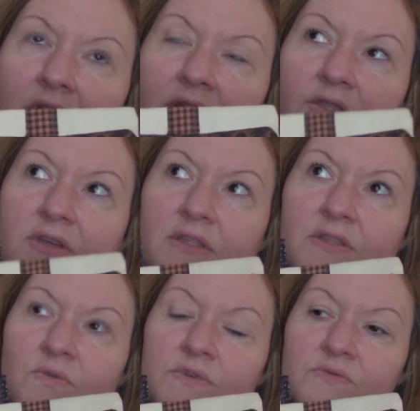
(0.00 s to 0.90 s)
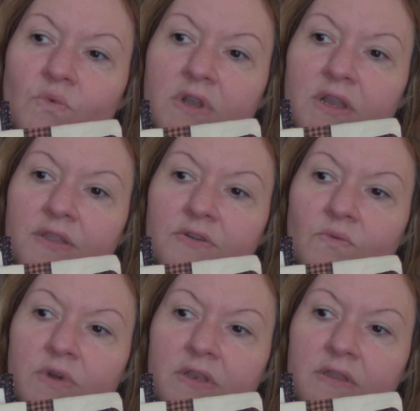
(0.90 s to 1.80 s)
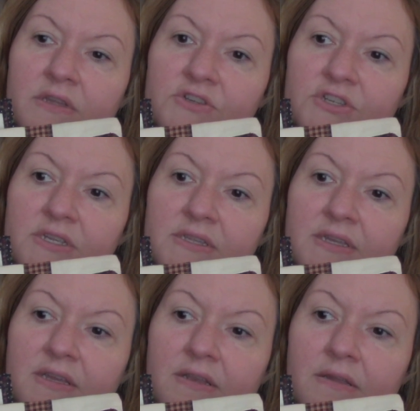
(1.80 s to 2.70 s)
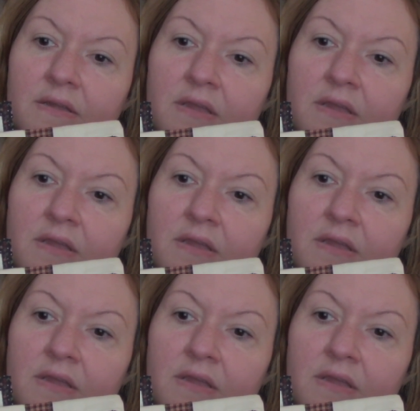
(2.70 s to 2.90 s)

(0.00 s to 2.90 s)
thought there was one other one that she did,